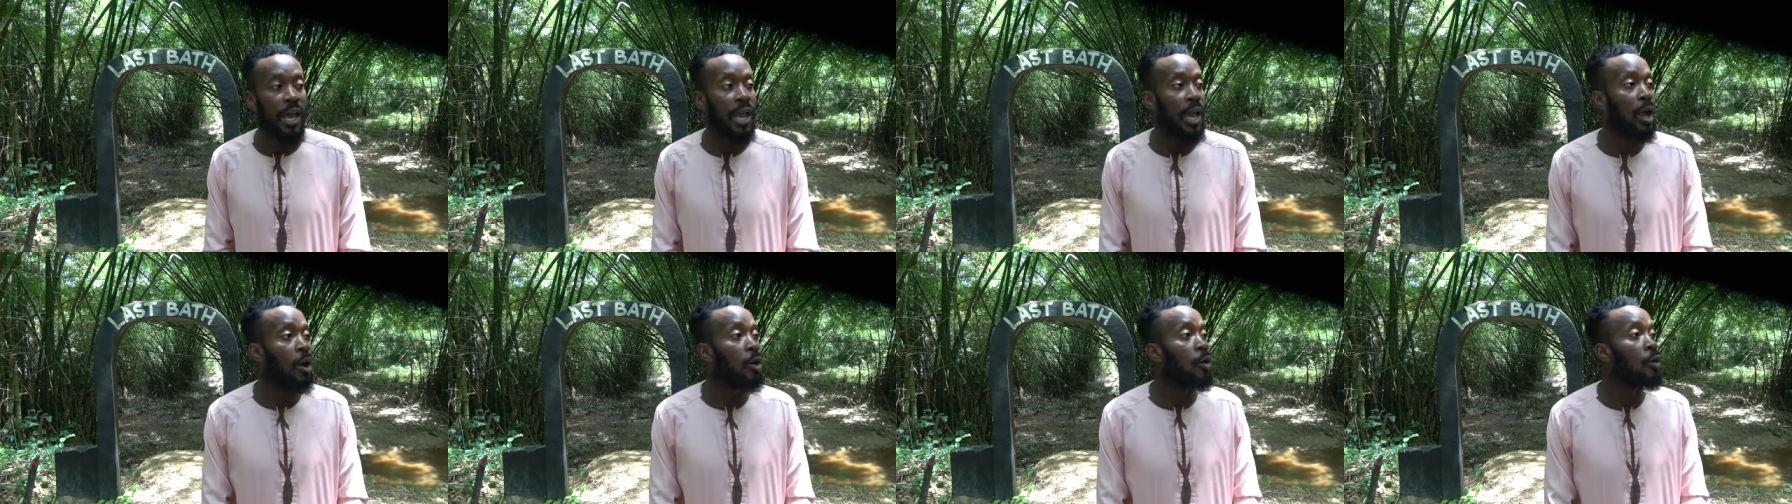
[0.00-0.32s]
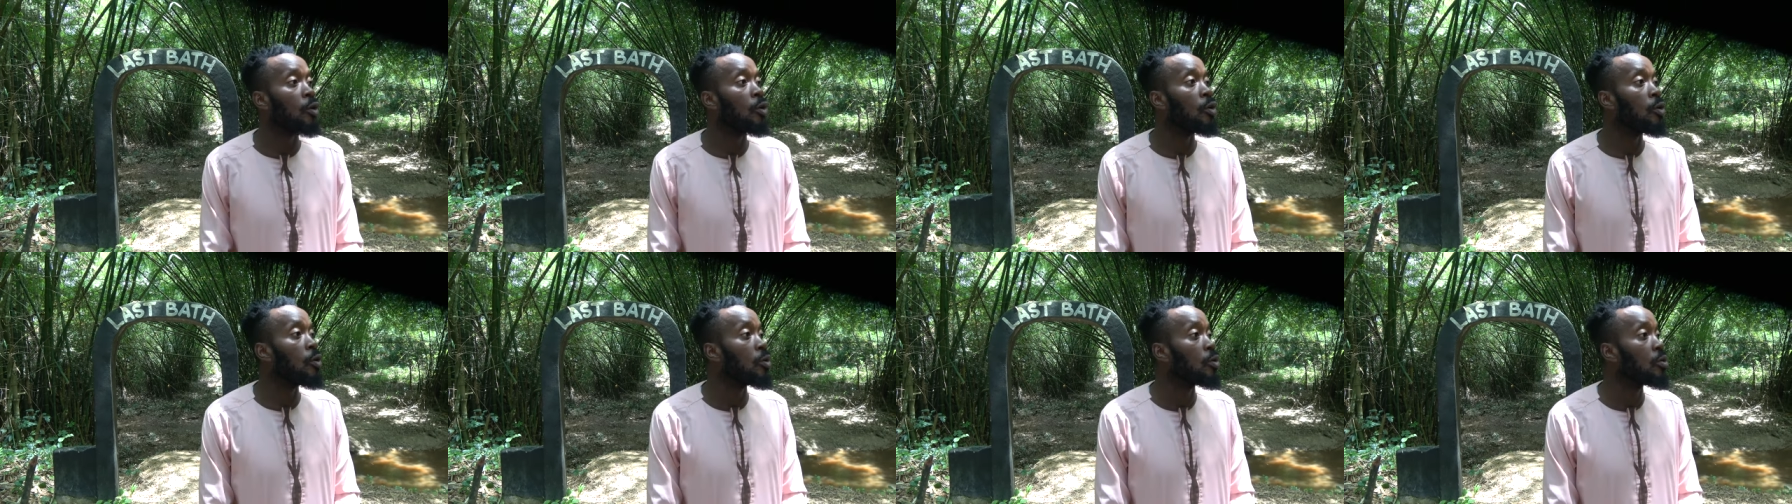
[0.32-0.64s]

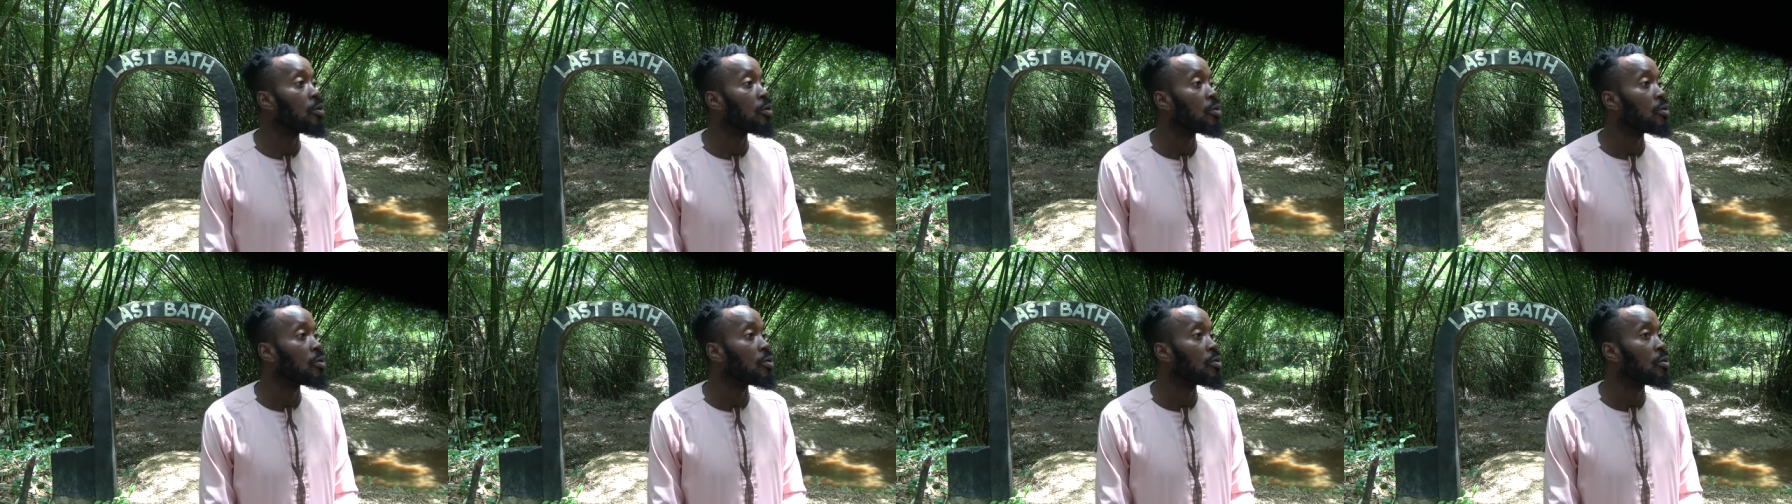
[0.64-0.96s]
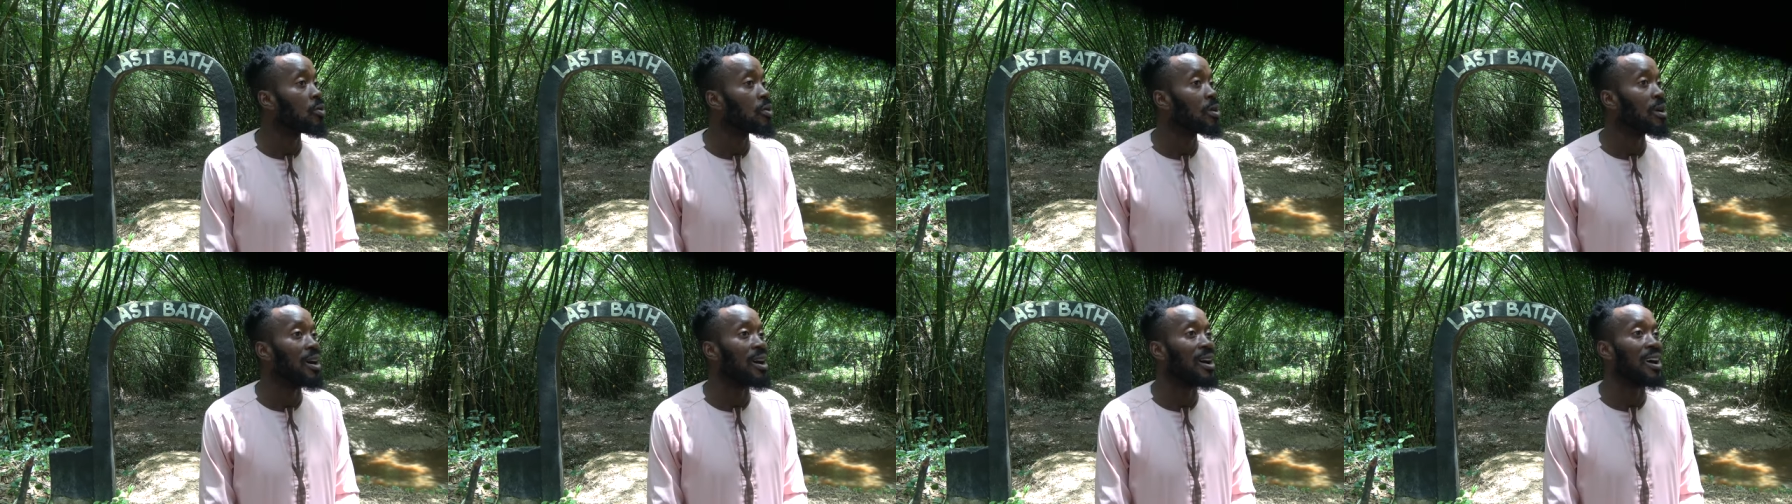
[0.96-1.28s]
and go
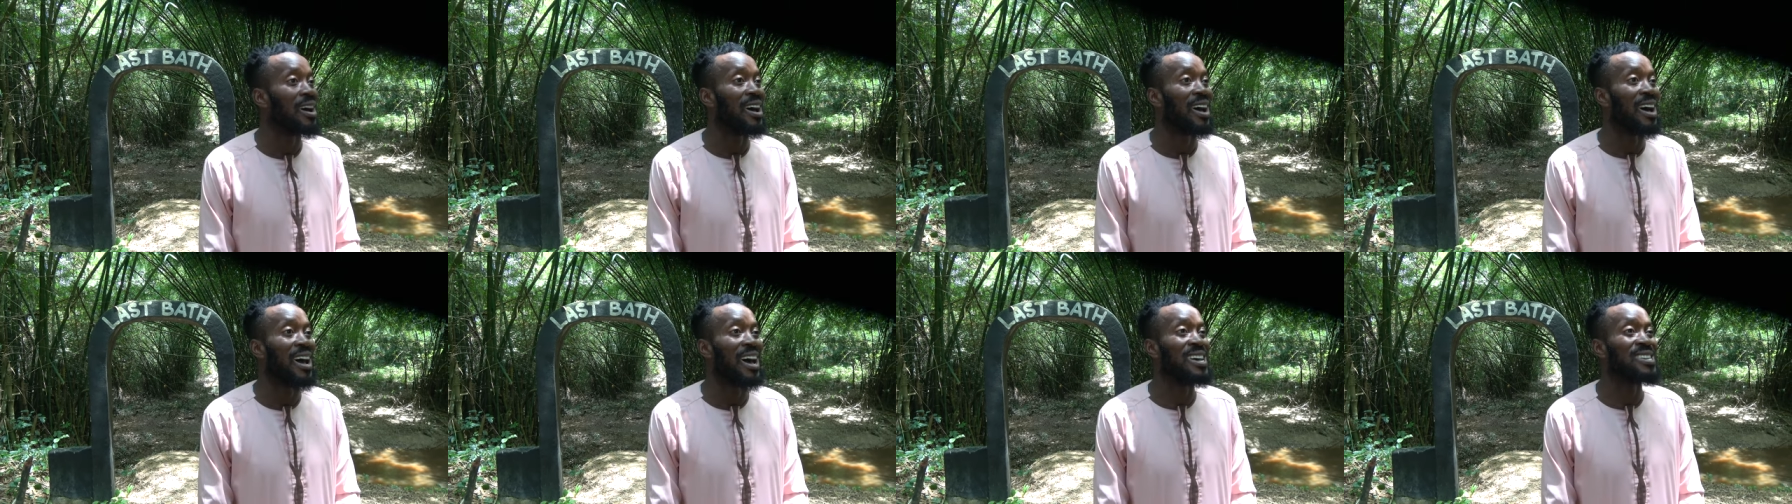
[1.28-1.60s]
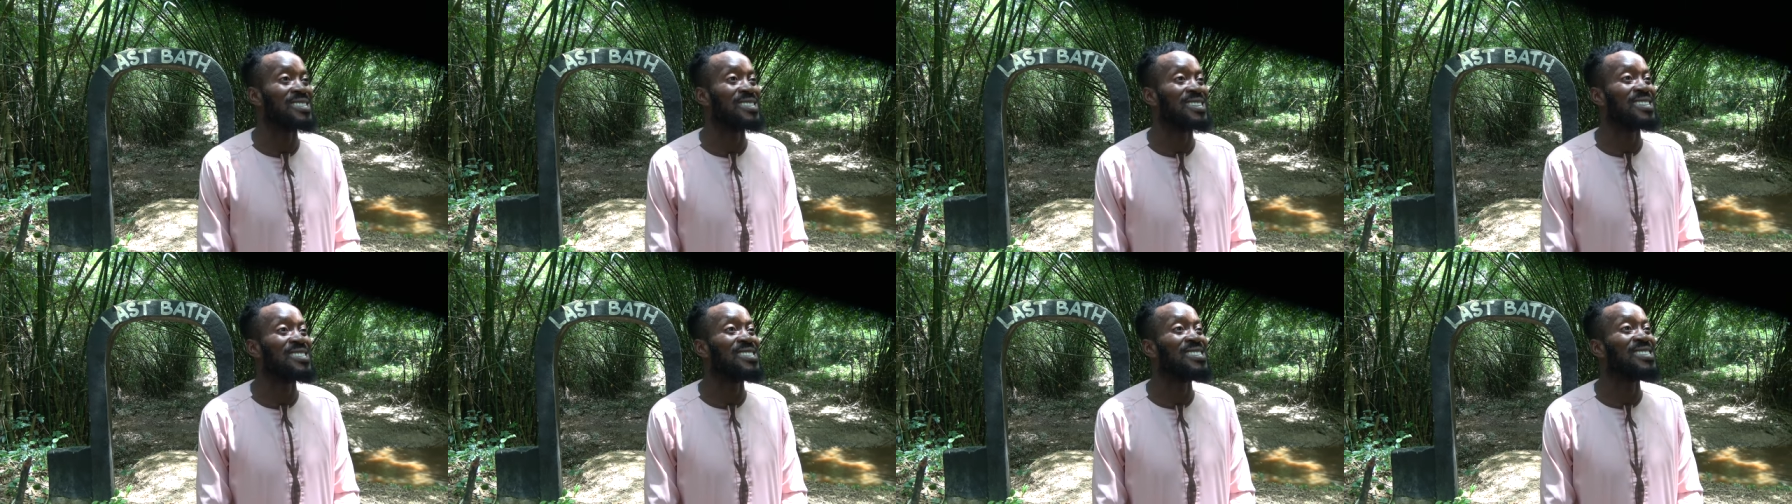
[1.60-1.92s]

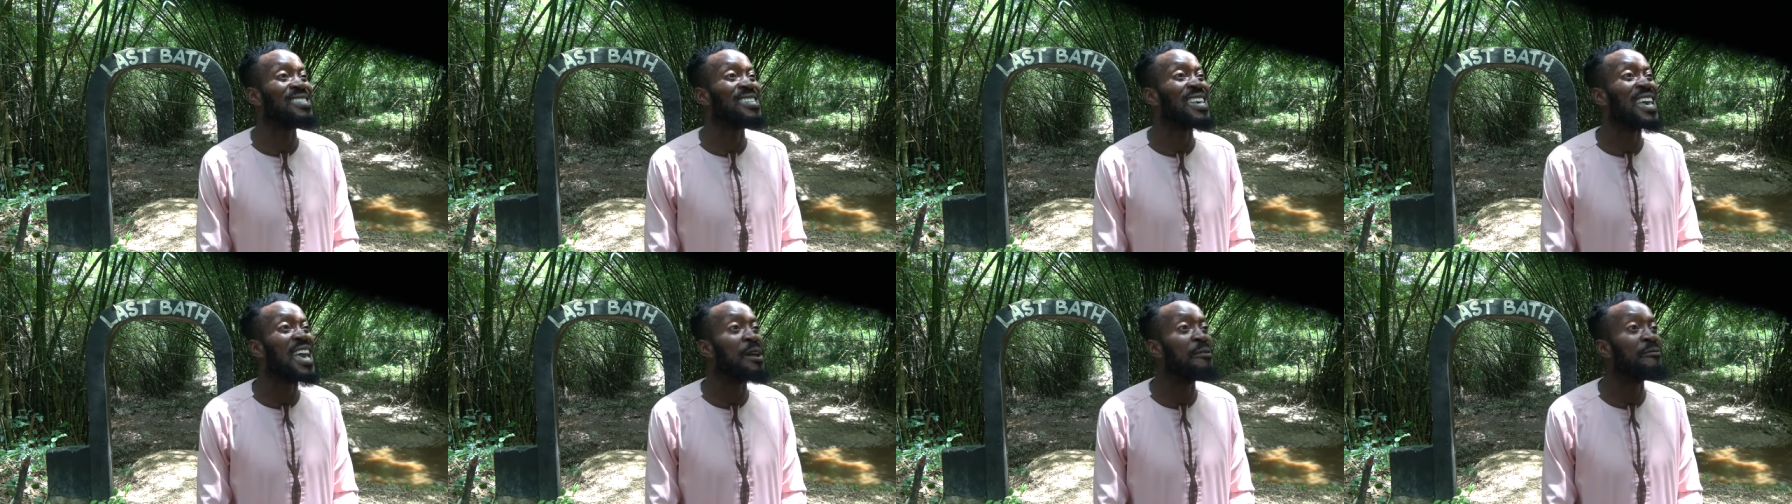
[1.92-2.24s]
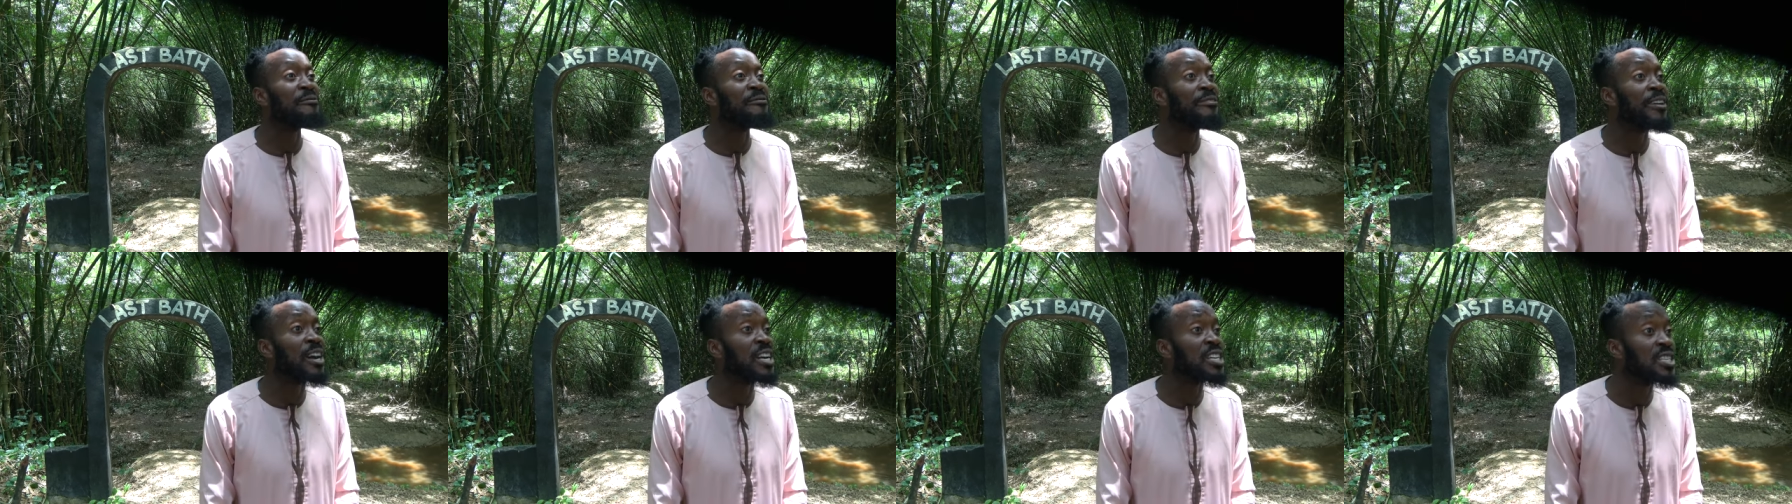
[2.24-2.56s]
as the same
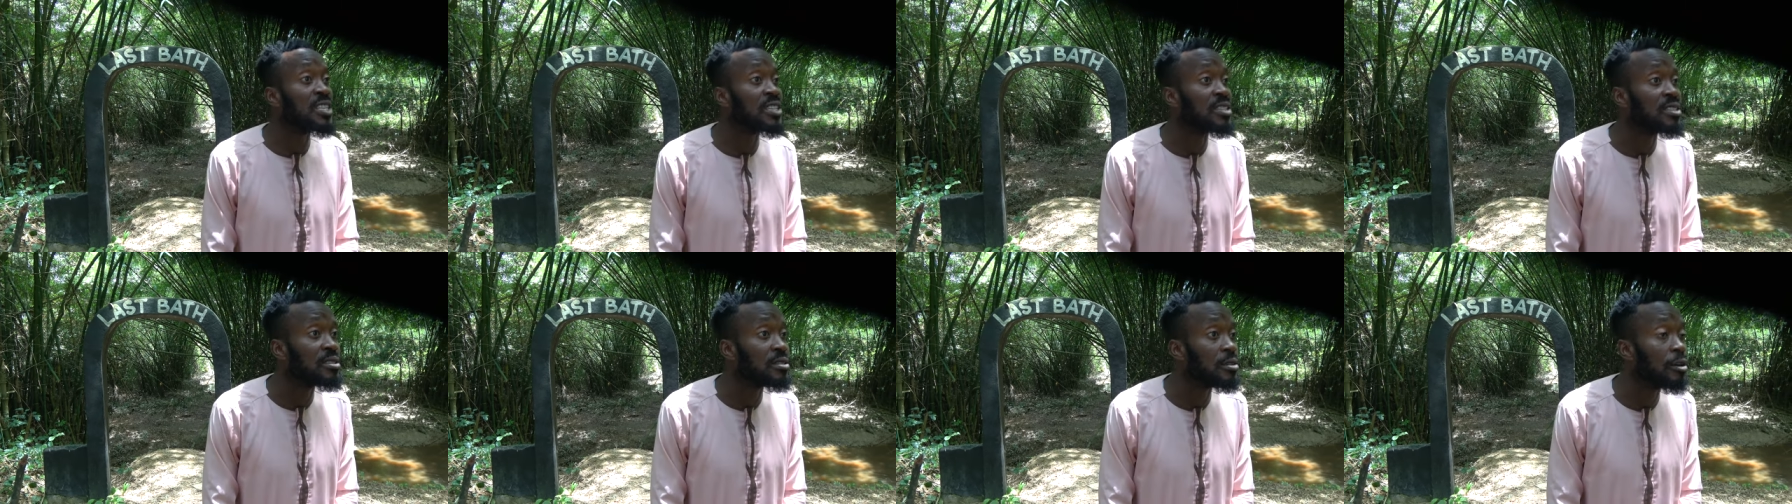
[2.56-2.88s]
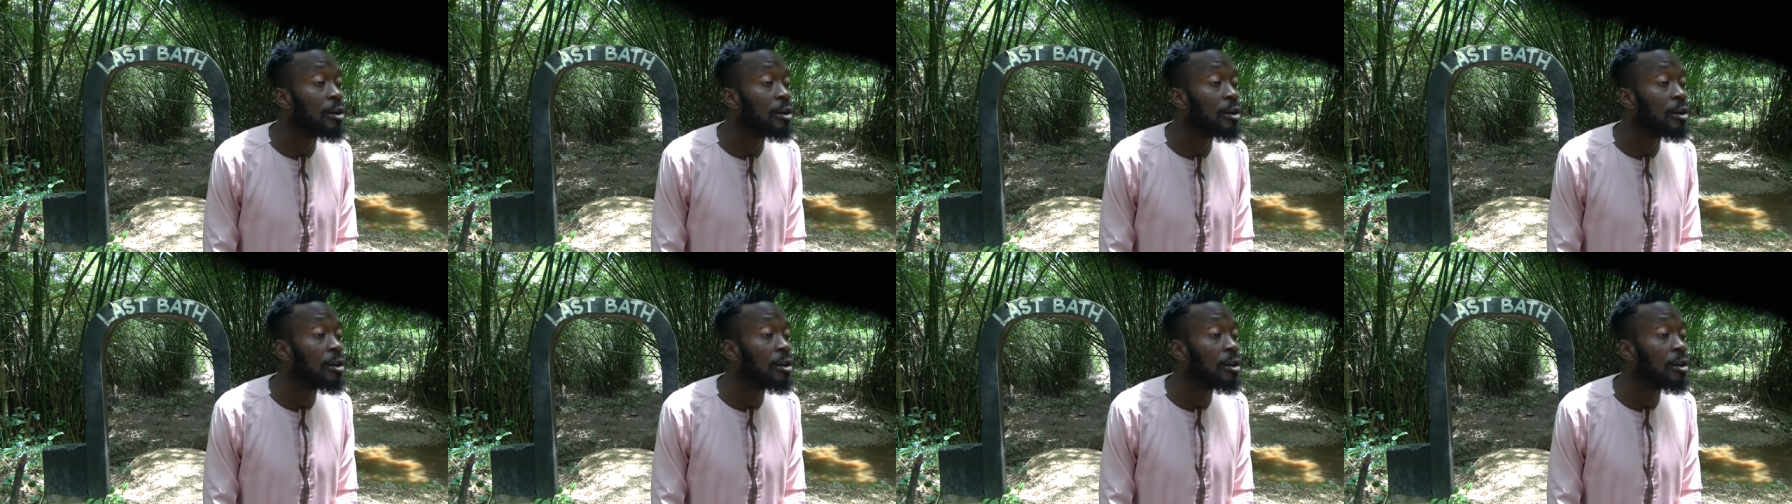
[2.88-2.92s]
version